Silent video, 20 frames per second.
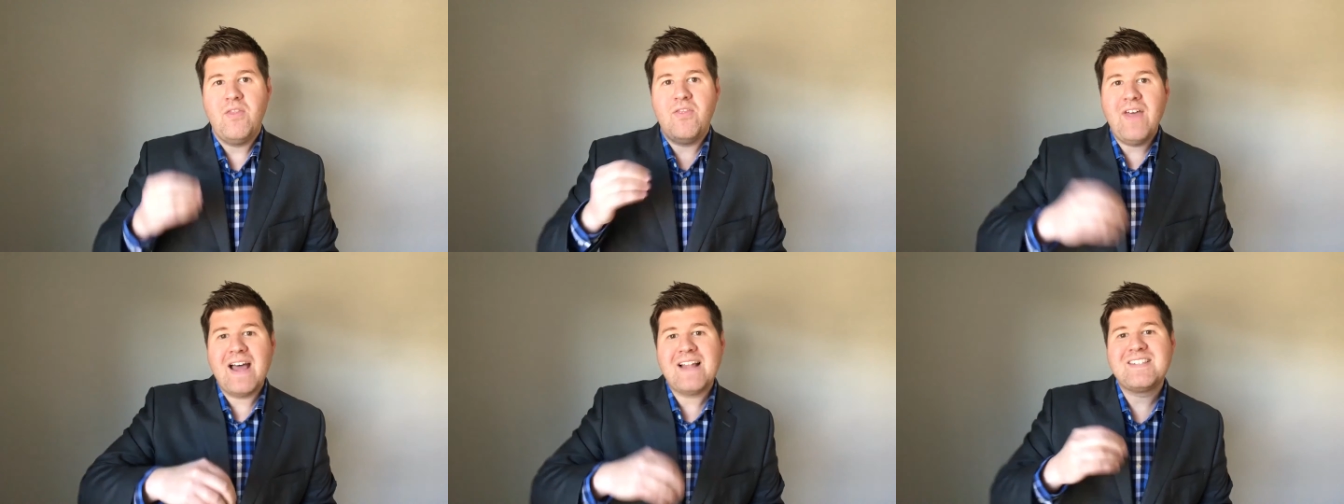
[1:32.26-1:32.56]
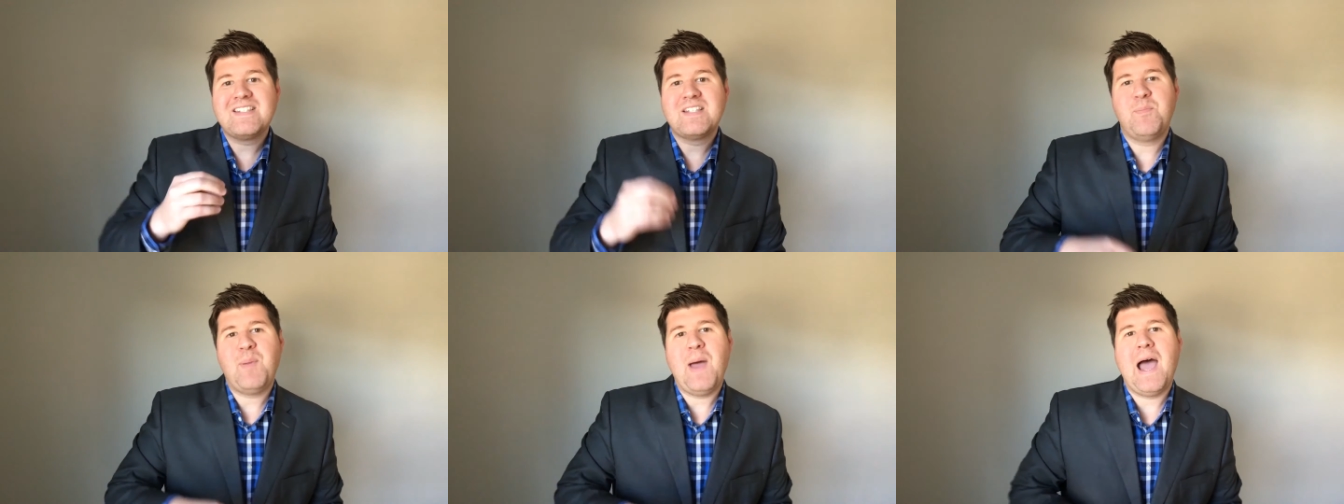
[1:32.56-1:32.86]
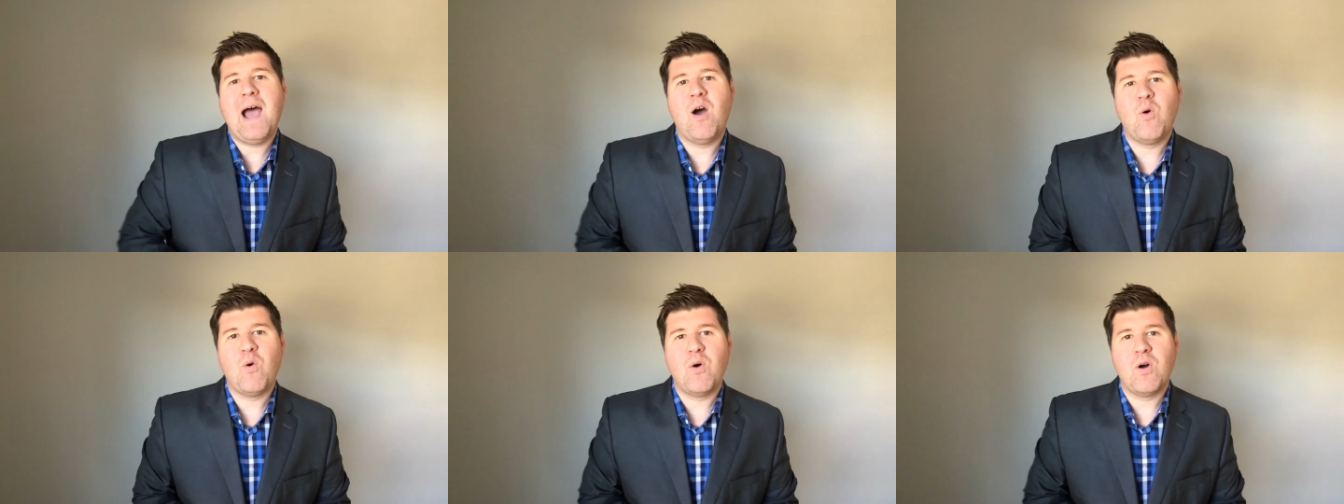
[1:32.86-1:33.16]
That's the
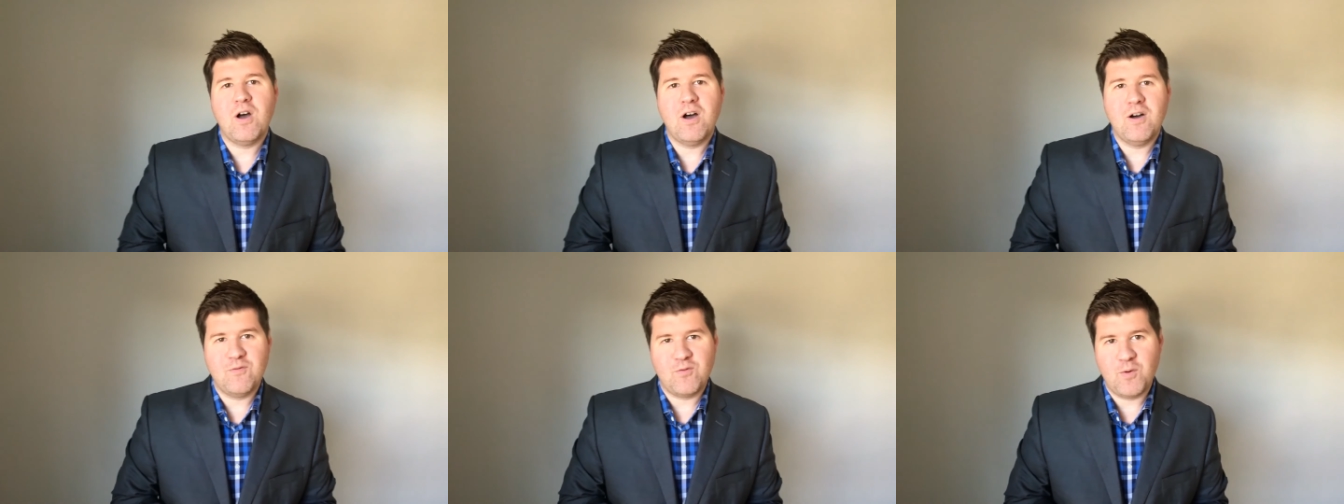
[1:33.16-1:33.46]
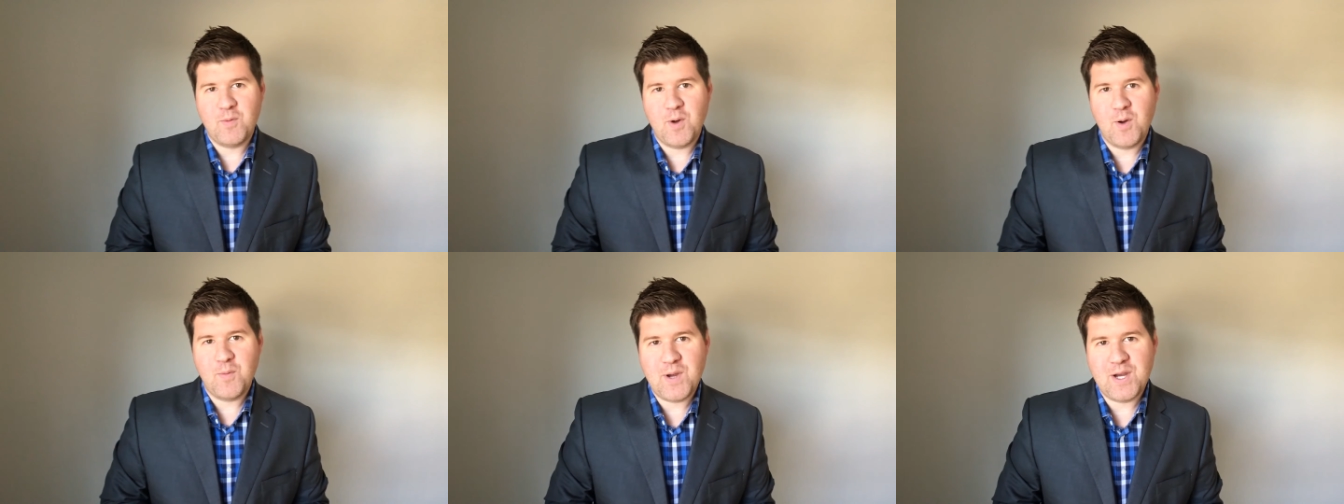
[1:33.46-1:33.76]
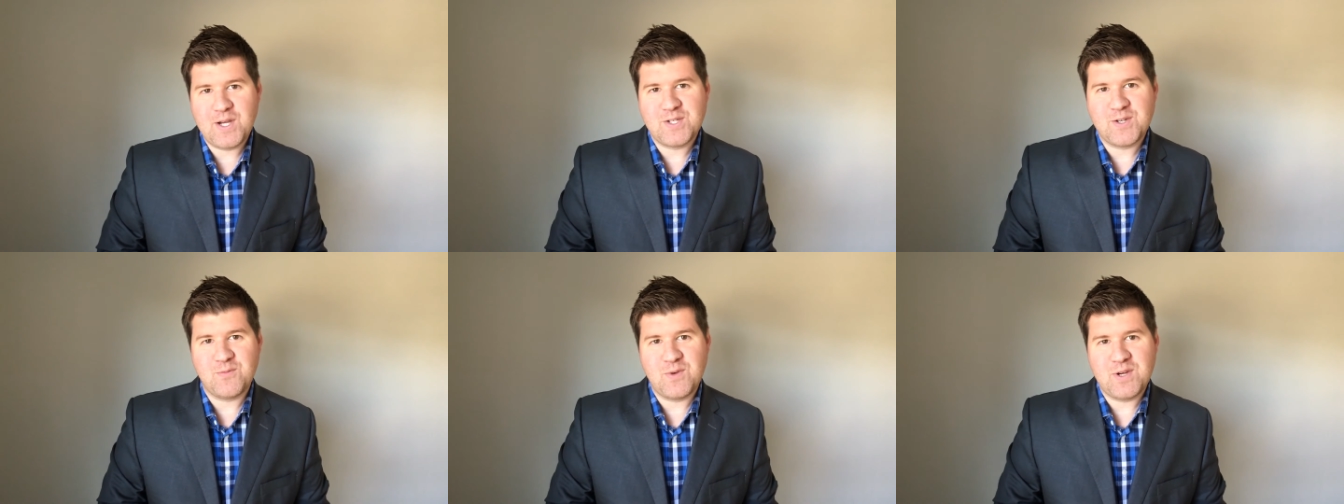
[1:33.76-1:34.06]
power of remote
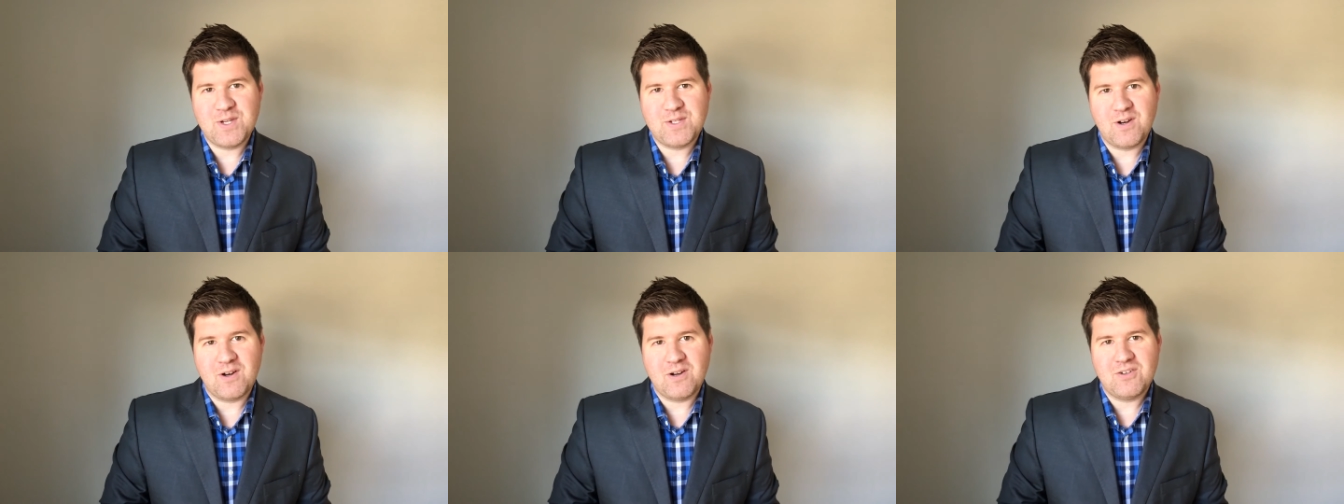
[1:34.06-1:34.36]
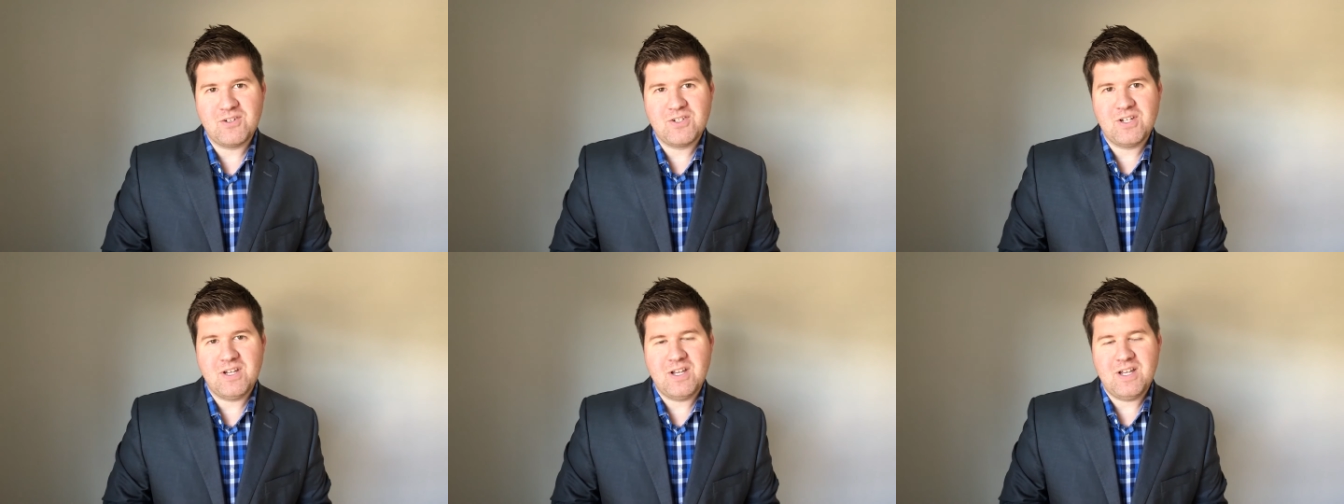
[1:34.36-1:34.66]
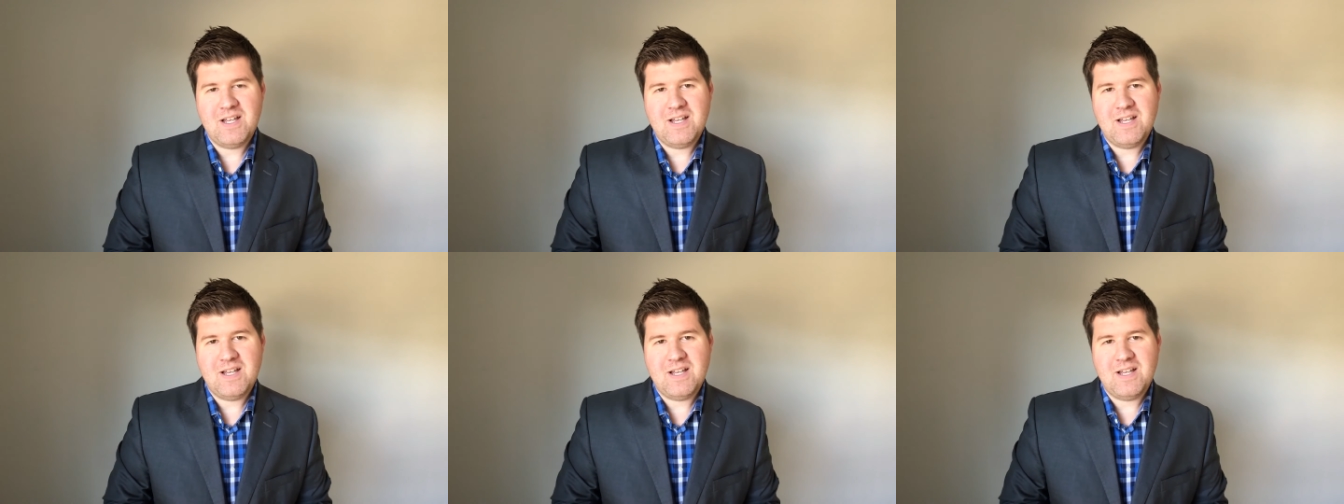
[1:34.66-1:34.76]
patient research.